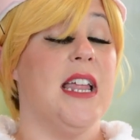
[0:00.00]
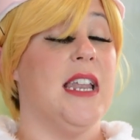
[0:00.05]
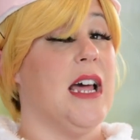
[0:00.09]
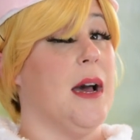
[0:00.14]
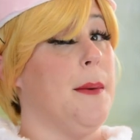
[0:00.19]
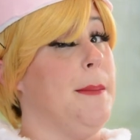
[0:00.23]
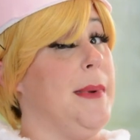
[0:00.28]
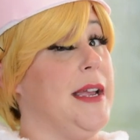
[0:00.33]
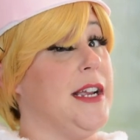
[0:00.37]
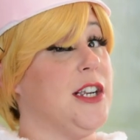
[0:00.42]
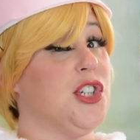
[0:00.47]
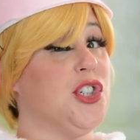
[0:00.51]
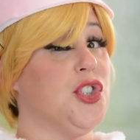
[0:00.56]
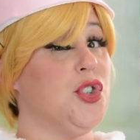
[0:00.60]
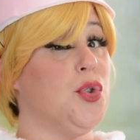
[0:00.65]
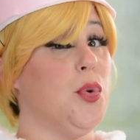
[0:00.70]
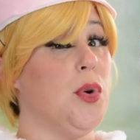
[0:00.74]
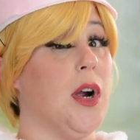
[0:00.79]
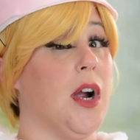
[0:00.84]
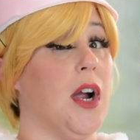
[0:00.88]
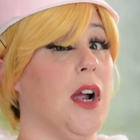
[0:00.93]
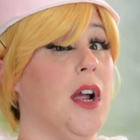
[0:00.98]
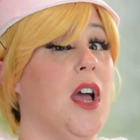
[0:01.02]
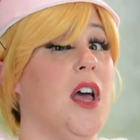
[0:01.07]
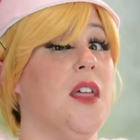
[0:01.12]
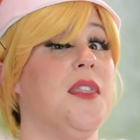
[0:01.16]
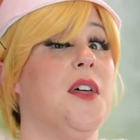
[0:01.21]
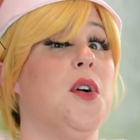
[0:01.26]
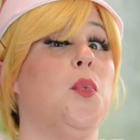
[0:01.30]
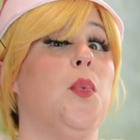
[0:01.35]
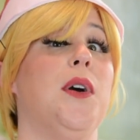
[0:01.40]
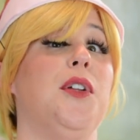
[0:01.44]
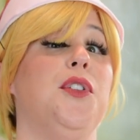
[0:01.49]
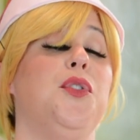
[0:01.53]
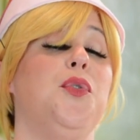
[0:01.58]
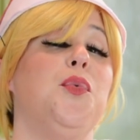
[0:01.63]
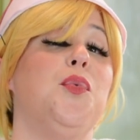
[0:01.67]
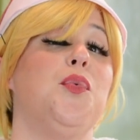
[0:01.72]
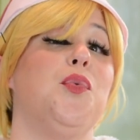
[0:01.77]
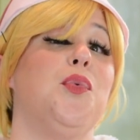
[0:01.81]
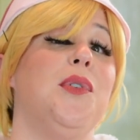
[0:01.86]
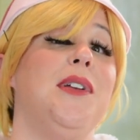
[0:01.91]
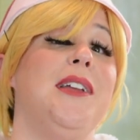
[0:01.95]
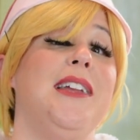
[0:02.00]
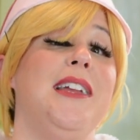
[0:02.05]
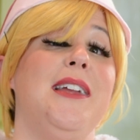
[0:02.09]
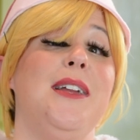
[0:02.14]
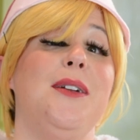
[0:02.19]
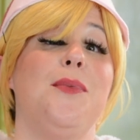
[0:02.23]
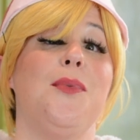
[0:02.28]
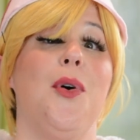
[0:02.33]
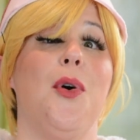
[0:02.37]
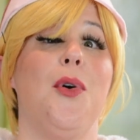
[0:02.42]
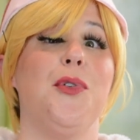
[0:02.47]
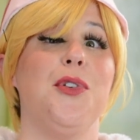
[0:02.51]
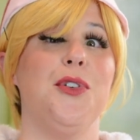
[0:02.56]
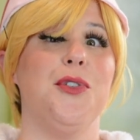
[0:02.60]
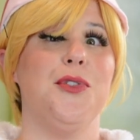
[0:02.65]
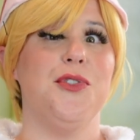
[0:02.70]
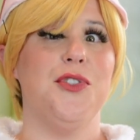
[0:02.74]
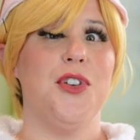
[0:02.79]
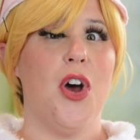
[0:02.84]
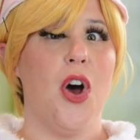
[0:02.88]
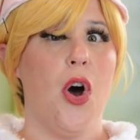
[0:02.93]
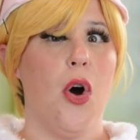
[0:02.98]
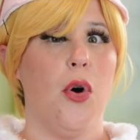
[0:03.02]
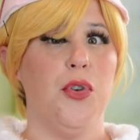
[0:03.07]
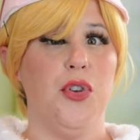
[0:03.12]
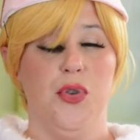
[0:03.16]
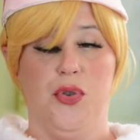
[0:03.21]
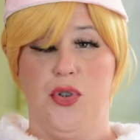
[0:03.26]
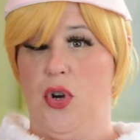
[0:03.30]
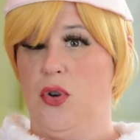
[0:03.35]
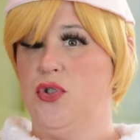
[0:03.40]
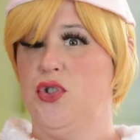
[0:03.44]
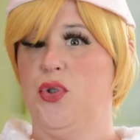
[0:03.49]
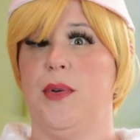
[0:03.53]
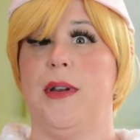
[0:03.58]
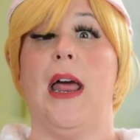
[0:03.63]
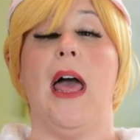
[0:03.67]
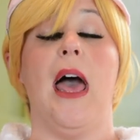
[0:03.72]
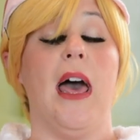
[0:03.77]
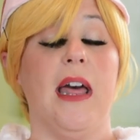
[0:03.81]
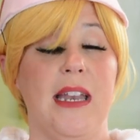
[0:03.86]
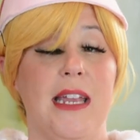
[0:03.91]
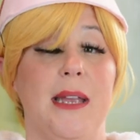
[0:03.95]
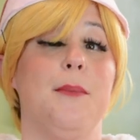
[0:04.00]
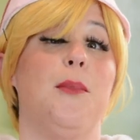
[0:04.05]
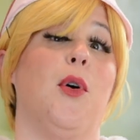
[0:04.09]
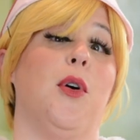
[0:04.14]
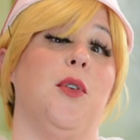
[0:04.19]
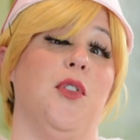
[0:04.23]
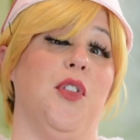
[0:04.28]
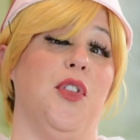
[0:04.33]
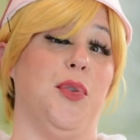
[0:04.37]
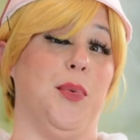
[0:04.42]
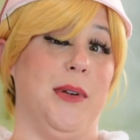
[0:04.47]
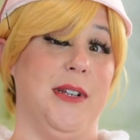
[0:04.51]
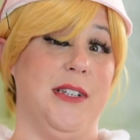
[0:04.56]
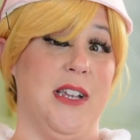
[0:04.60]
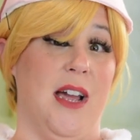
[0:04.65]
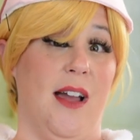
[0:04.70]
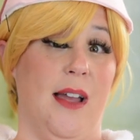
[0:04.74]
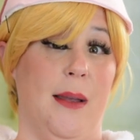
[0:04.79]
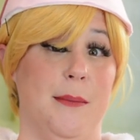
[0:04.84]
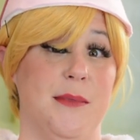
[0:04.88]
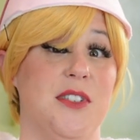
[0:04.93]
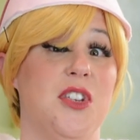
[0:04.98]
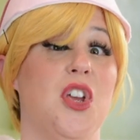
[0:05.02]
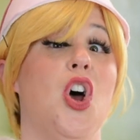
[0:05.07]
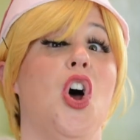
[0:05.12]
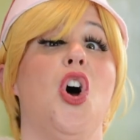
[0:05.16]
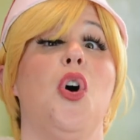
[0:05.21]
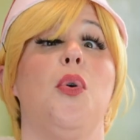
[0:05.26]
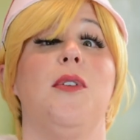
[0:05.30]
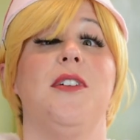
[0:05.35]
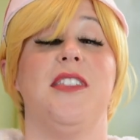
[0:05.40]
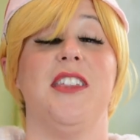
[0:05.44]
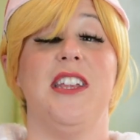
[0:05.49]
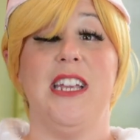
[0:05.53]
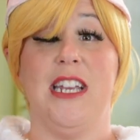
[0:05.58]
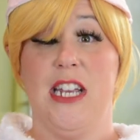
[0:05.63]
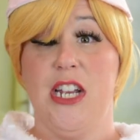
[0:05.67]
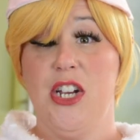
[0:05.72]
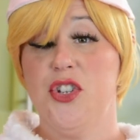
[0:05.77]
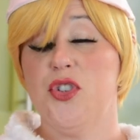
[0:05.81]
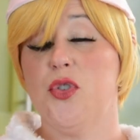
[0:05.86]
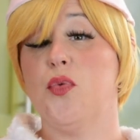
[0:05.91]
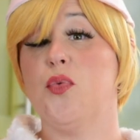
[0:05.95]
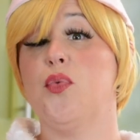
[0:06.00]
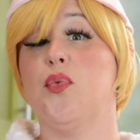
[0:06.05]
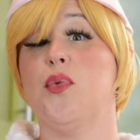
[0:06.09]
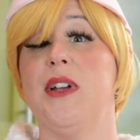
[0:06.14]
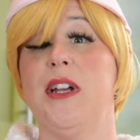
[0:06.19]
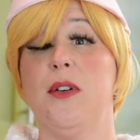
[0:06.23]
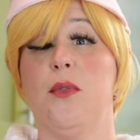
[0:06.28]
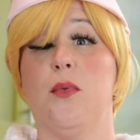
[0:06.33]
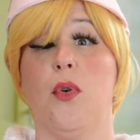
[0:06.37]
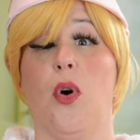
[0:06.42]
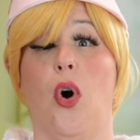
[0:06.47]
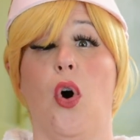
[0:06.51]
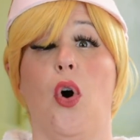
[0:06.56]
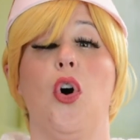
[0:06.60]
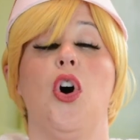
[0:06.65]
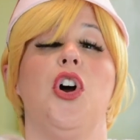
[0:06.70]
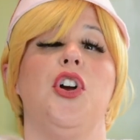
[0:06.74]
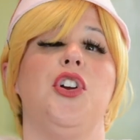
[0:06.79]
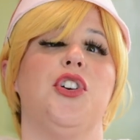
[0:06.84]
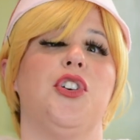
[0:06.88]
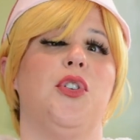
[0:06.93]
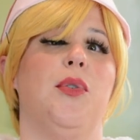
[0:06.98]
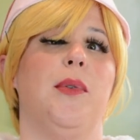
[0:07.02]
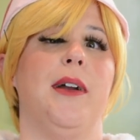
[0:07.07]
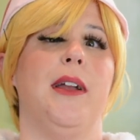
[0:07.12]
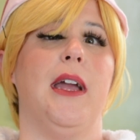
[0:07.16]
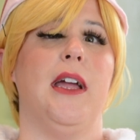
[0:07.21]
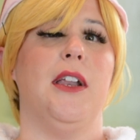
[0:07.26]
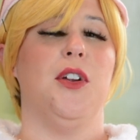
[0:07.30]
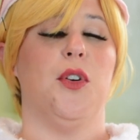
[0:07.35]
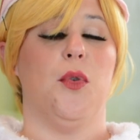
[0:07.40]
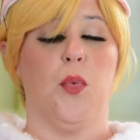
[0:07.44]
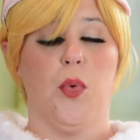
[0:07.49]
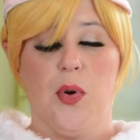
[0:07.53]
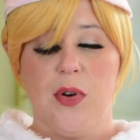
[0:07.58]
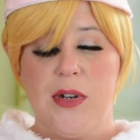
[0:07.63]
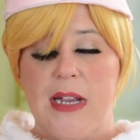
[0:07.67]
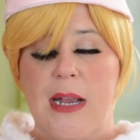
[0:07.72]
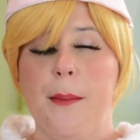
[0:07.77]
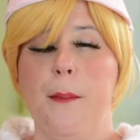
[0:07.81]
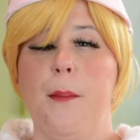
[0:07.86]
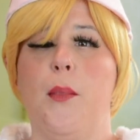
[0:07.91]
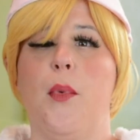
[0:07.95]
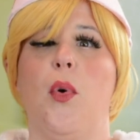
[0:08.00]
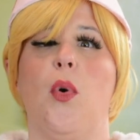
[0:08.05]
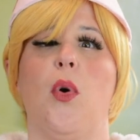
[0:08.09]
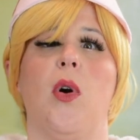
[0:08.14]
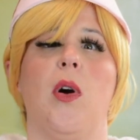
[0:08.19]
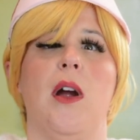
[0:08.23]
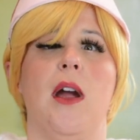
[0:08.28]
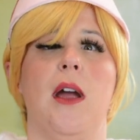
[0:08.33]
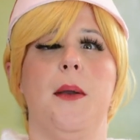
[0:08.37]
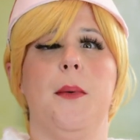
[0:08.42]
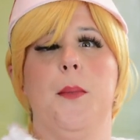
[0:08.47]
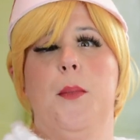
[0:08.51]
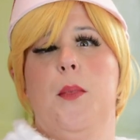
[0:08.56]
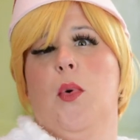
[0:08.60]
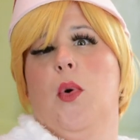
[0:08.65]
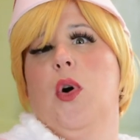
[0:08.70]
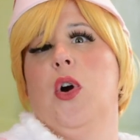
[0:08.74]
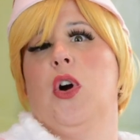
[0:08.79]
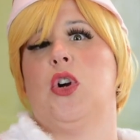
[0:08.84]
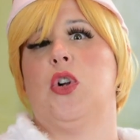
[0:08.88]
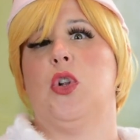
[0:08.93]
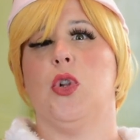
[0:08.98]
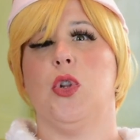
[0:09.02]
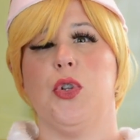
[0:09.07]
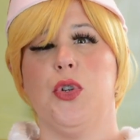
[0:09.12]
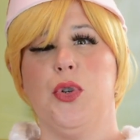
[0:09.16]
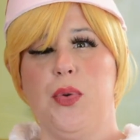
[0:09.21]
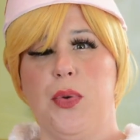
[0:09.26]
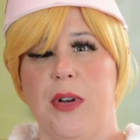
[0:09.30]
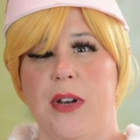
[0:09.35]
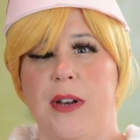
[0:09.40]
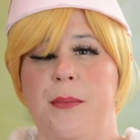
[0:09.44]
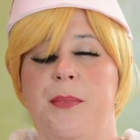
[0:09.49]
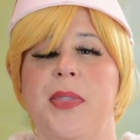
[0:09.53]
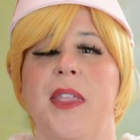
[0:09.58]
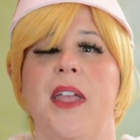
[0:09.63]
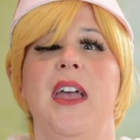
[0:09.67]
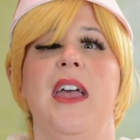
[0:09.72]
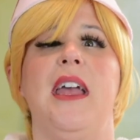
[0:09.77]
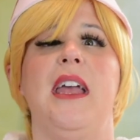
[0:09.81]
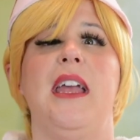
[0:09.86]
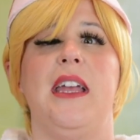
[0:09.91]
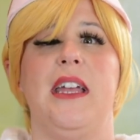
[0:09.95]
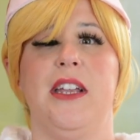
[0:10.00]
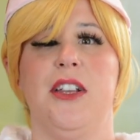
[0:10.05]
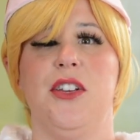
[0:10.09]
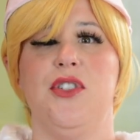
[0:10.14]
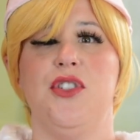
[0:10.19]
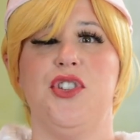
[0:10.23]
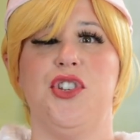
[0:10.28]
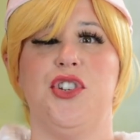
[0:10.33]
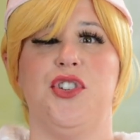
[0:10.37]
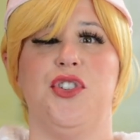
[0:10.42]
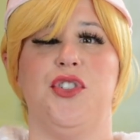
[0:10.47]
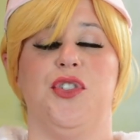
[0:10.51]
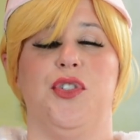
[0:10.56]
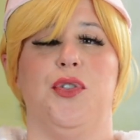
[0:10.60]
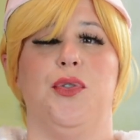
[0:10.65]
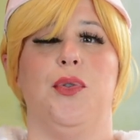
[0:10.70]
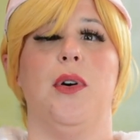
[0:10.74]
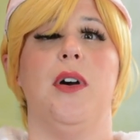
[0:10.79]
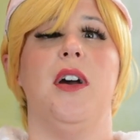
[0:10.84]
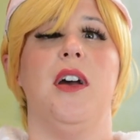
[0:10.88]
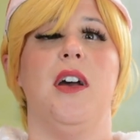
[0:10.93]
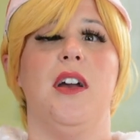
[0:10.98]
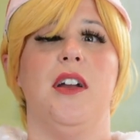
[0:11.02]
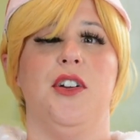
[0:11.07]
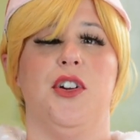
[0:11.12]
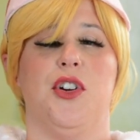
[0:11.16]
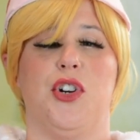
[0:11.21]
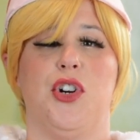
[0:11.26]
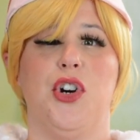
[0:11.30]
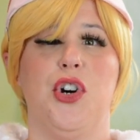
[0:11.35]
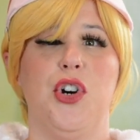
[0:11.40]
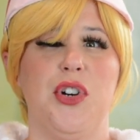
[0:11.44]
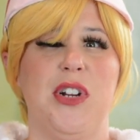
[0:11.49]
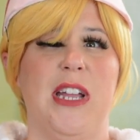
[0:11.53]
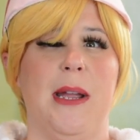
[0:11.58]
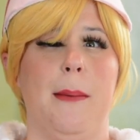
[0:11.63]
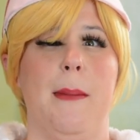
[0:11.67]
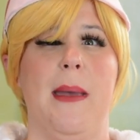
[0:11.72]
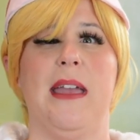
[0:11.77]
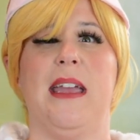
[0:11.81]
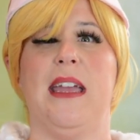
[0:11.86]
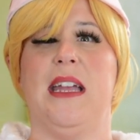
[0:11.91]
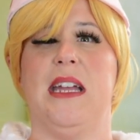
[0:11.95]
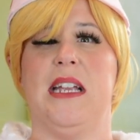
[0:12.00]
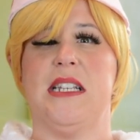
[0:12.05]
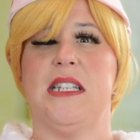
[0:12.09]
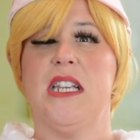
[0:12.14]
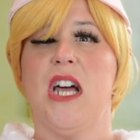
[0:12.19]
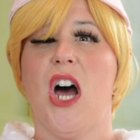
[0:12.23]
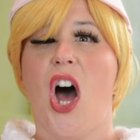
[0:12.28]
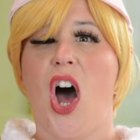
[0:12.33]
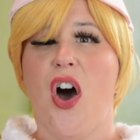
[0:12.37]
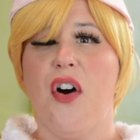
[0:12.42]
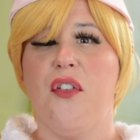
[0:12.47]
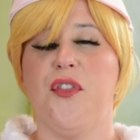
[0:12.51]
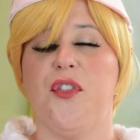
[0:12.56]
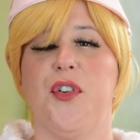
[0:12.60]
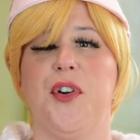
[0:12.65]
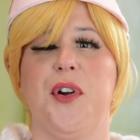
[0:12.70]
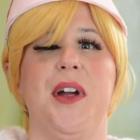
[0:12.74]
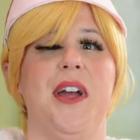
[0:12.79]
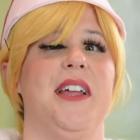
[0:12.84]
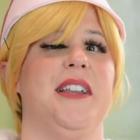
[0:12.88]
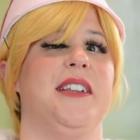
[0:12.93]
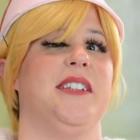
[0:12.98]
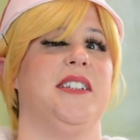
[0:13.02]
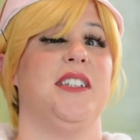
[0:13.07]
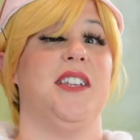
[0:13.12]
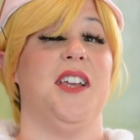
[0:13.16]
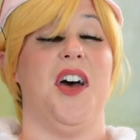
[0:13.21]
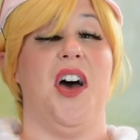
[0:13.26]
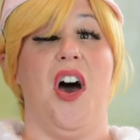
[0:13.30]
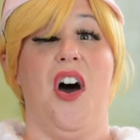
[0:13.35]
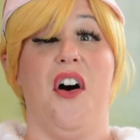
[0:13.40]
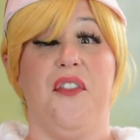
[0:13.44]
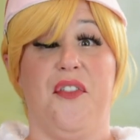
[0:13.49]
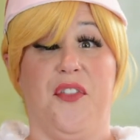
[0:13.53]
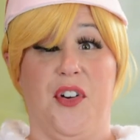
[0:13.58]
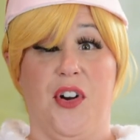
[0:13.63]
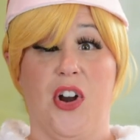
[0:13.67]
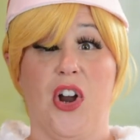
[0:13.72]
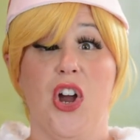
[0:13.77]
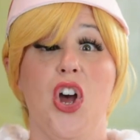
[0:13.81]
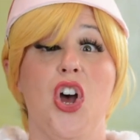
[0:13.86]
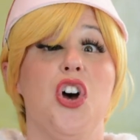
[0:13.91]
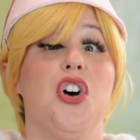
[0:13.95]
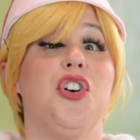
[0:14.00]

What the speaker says: Now make sure that when you re-roll your dough, you don't do it any more than 3 times. With each re-roll, you're going and you're working more and more gluten into your cookie, making it tougher and tougher.